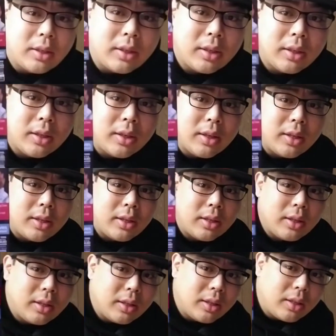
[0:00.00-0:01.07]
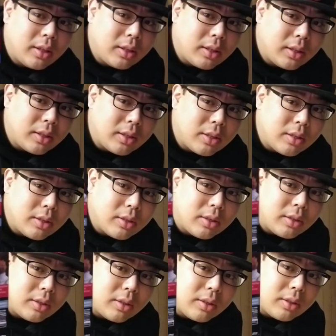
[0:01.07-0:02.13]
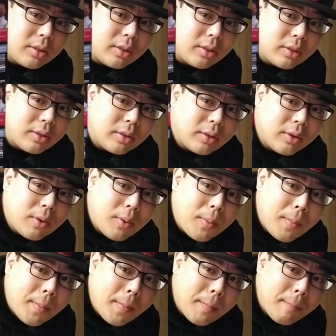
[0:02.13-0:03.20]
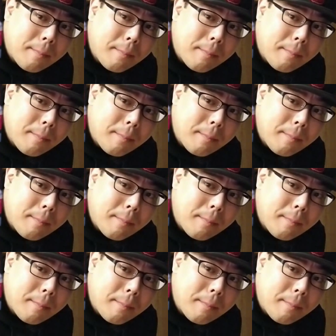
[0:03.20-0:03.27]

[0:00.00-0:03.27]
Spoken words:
(no one is talking)